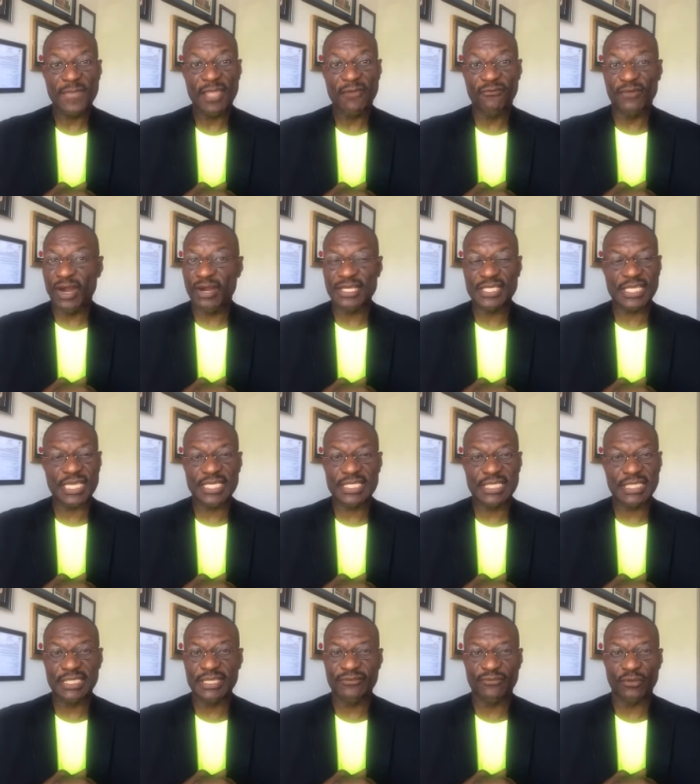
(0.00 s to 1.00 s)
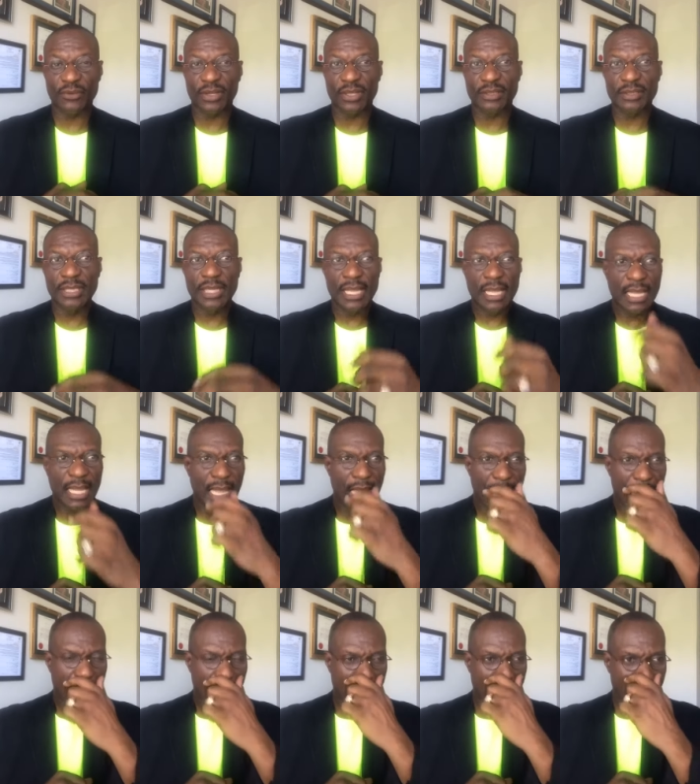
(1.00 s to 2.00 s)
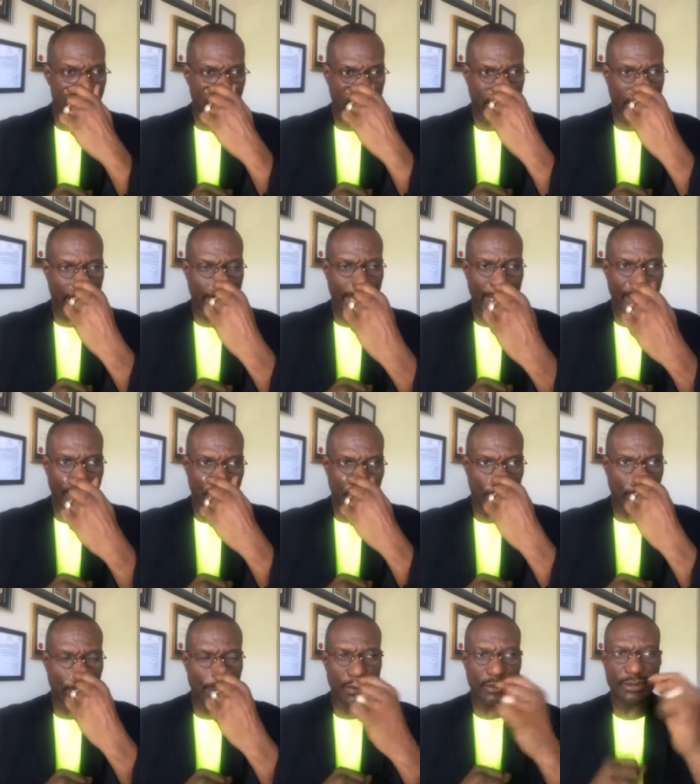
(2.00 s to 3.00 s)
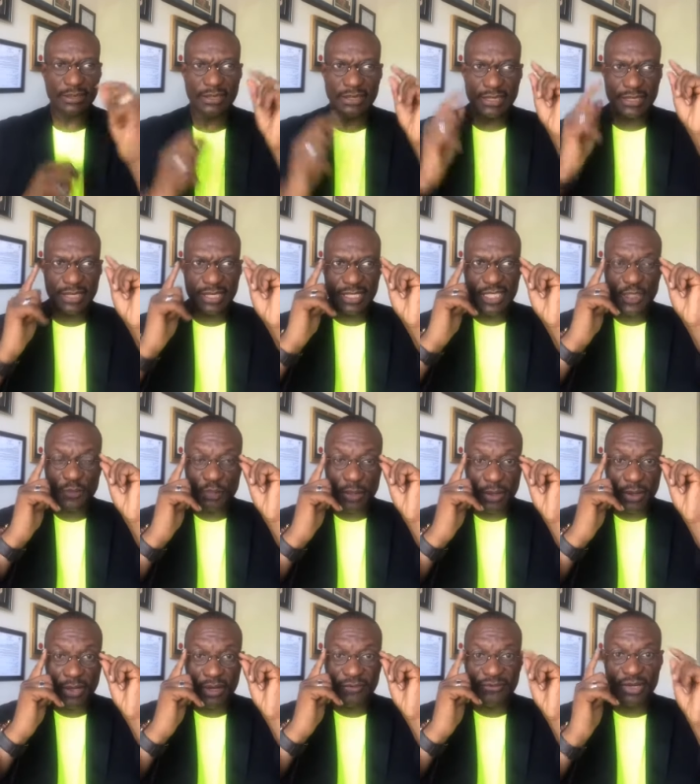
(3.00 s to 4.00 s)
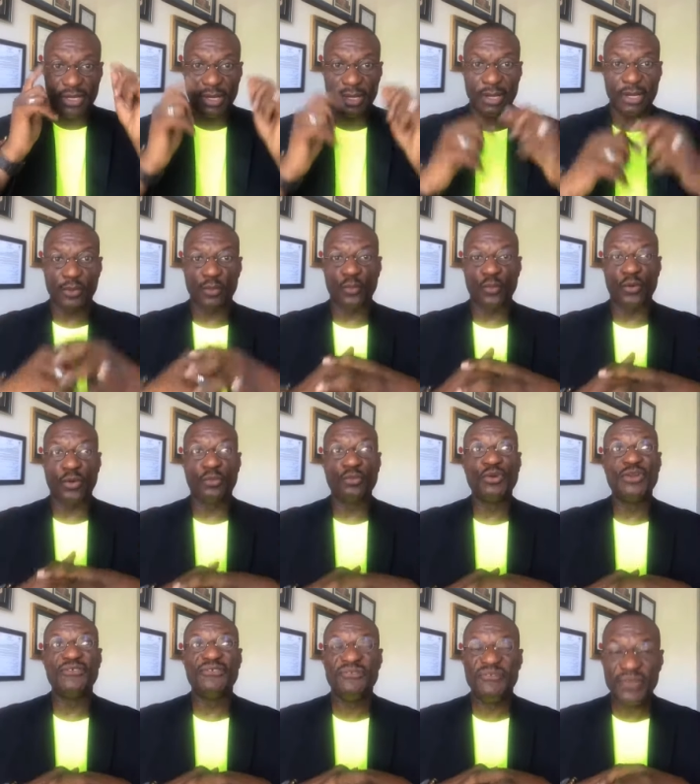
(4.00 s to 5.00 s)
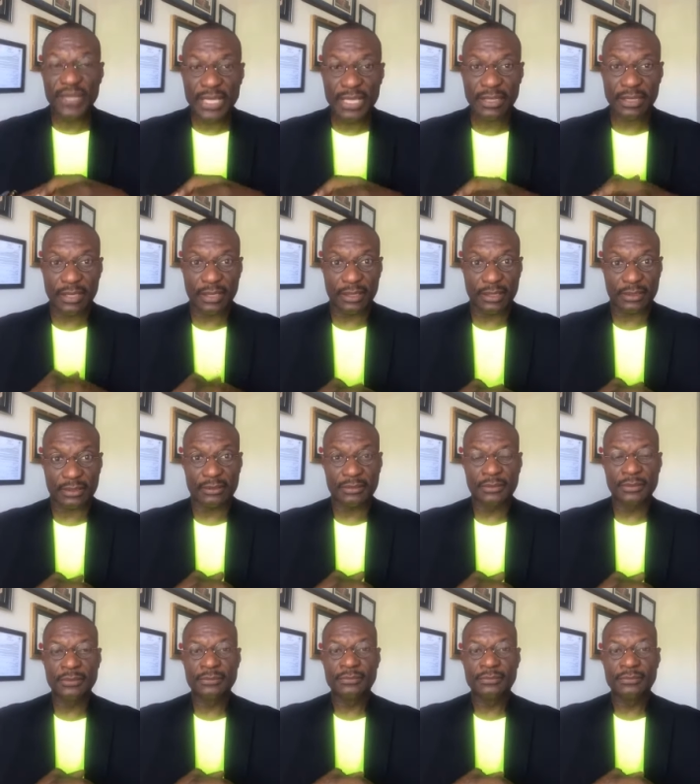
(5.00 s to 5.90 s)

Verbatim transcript: Very sensitive world. I'm telling you, the Spirit of God will reveal